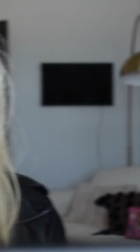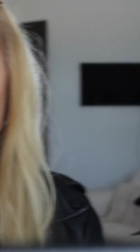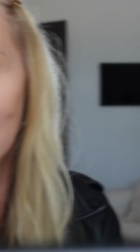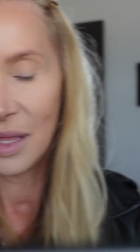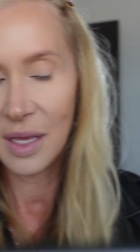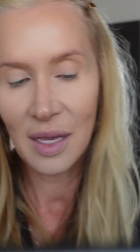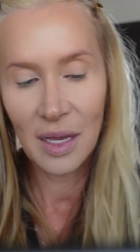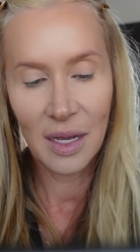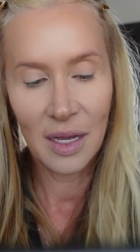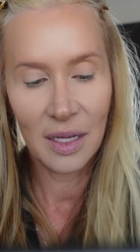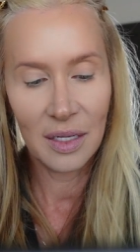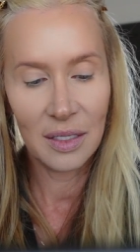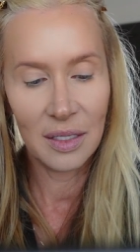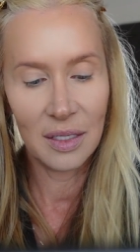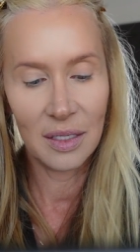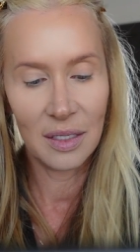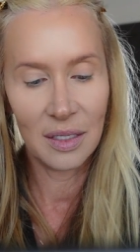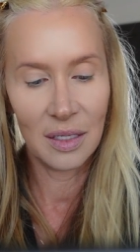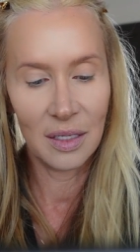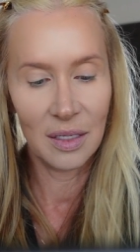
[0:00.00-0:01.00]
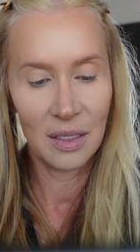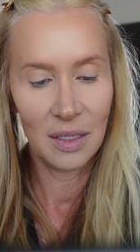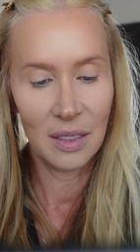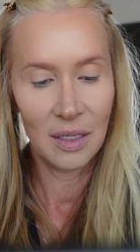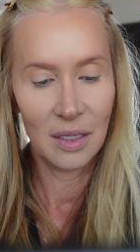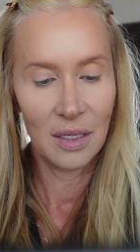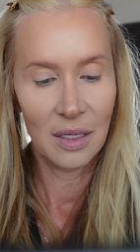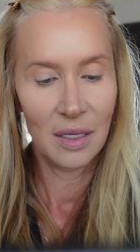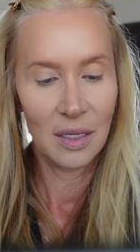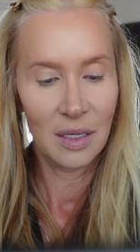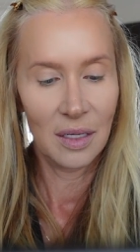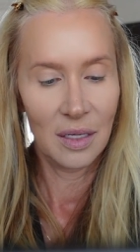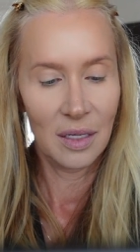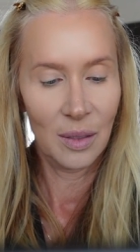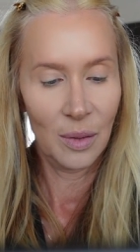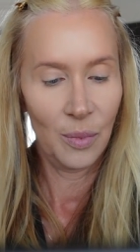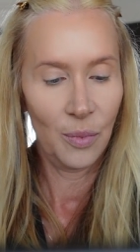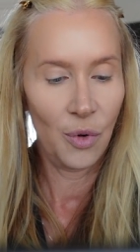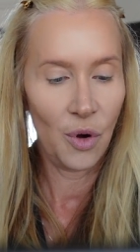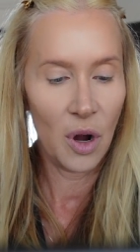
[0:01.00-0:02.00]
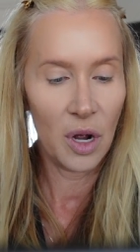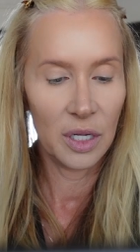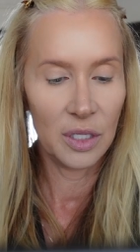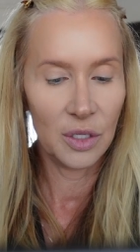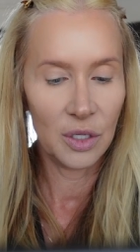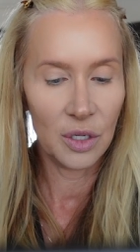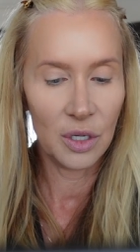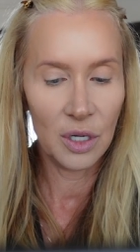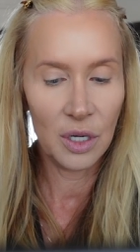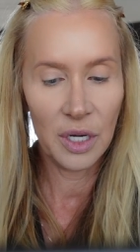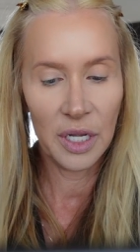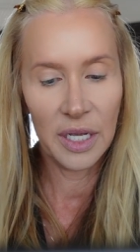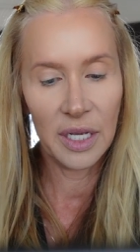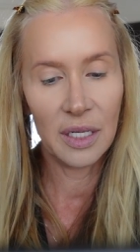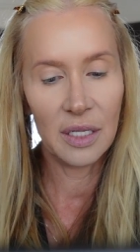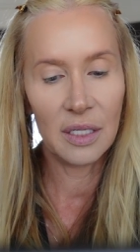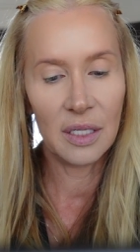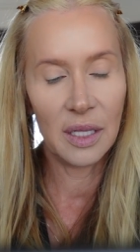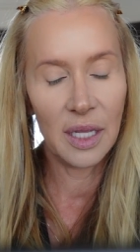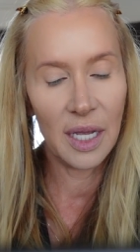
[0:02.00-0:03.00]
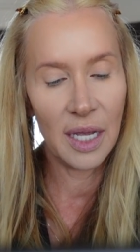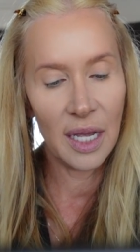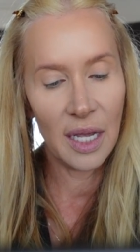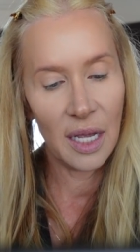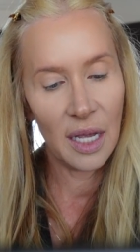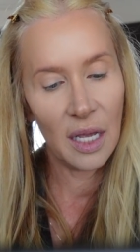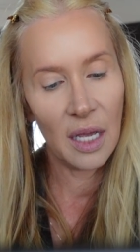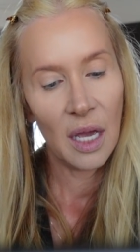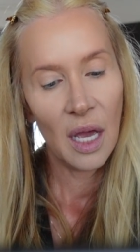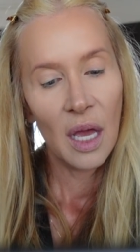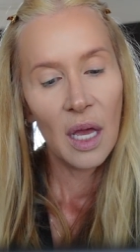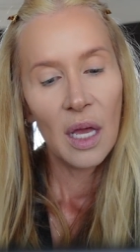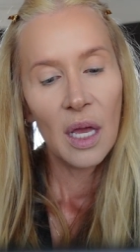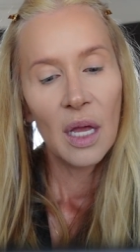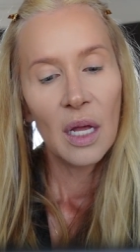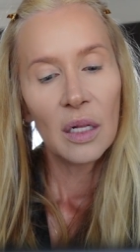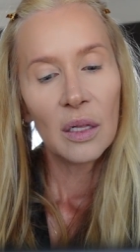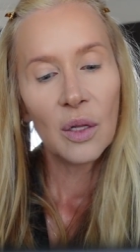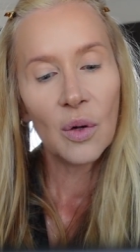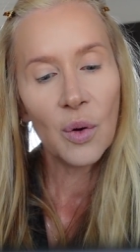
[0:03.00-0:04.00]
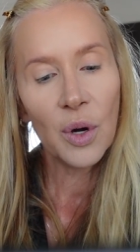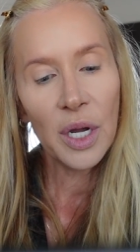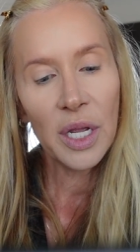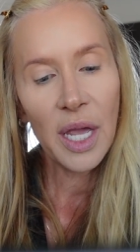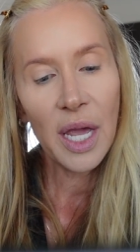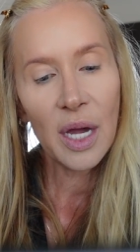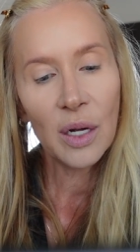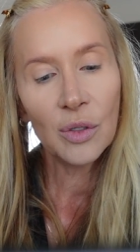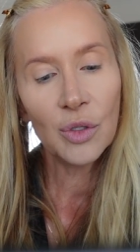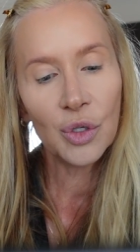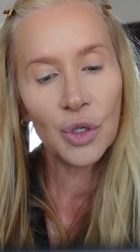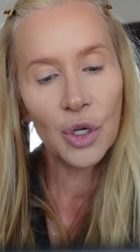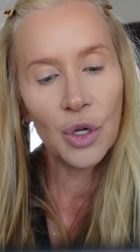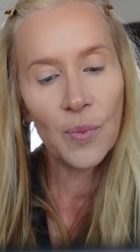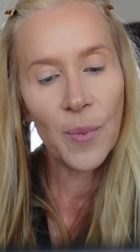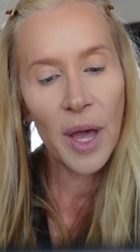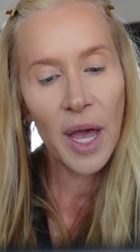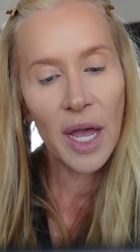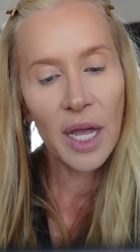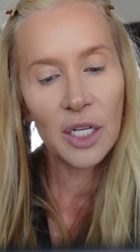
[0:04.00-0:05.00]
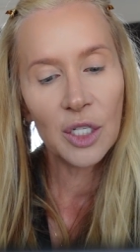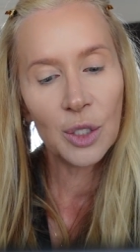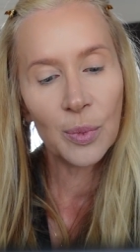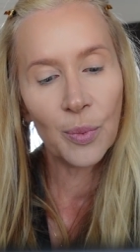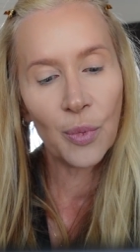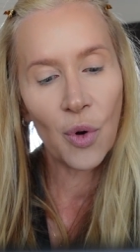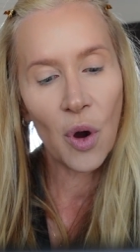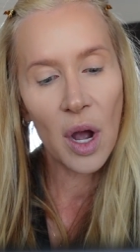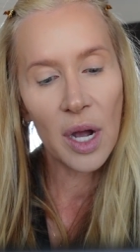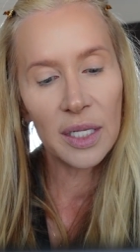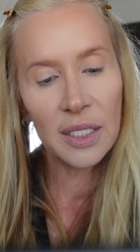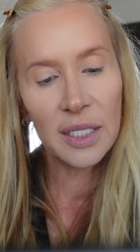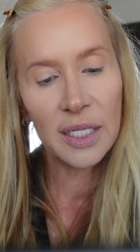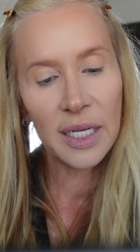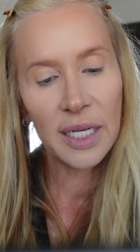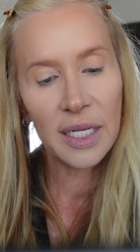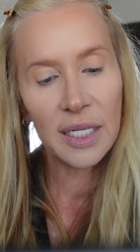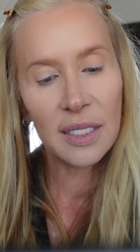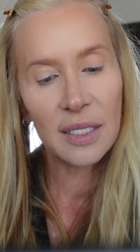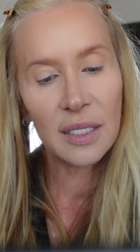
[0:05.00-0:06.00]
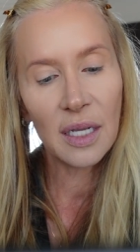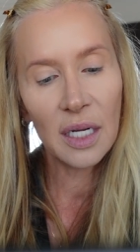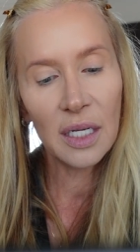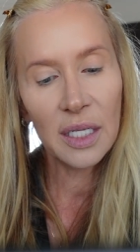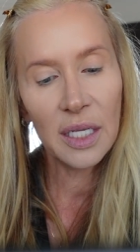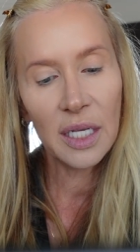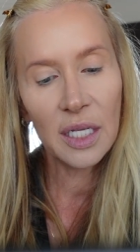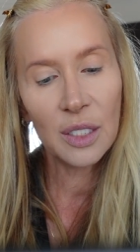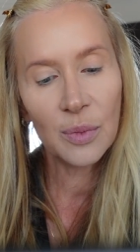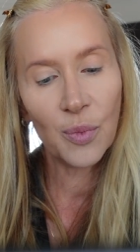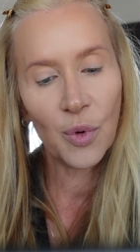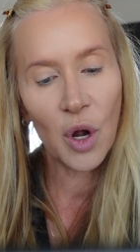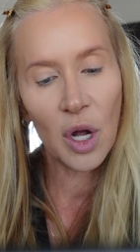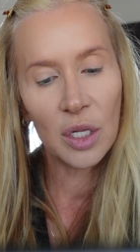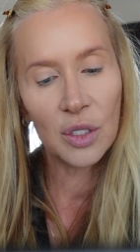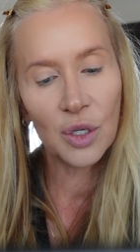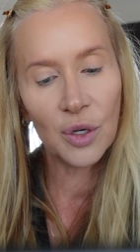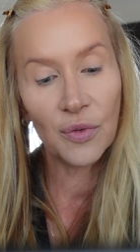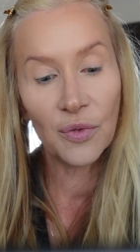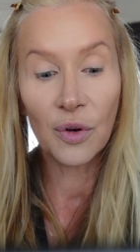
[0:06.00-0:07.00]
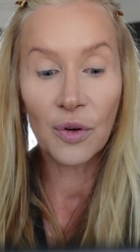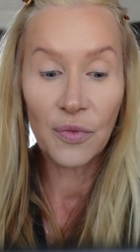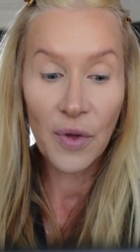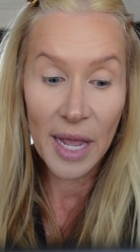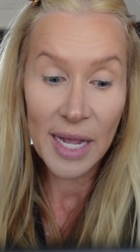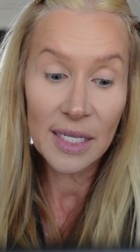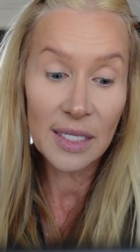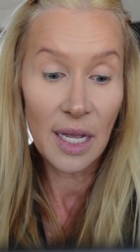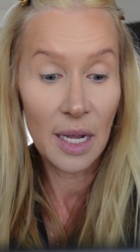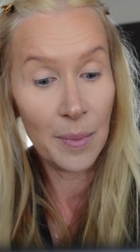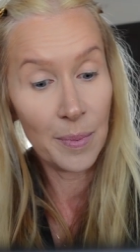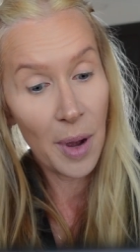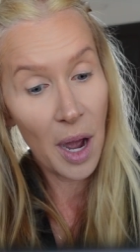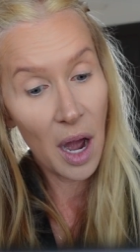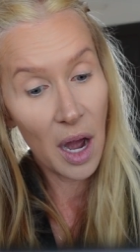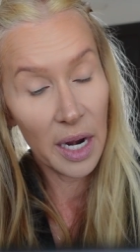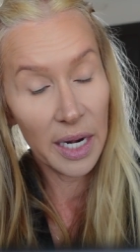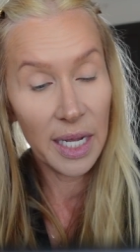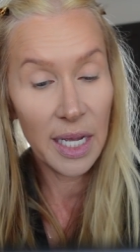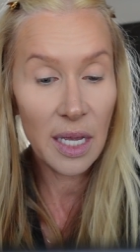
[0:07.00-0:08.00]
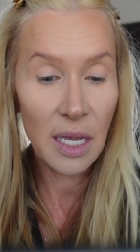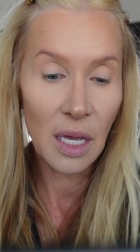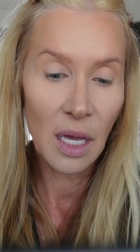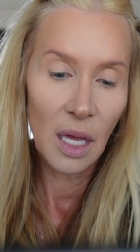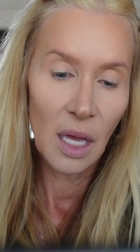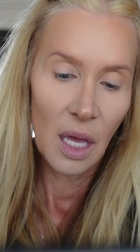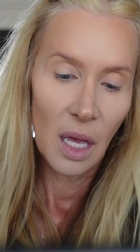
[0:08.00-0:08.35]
This bronzer is the L'Oreal True Match Bronzed It Sunkissed Bronzer for Face and Body.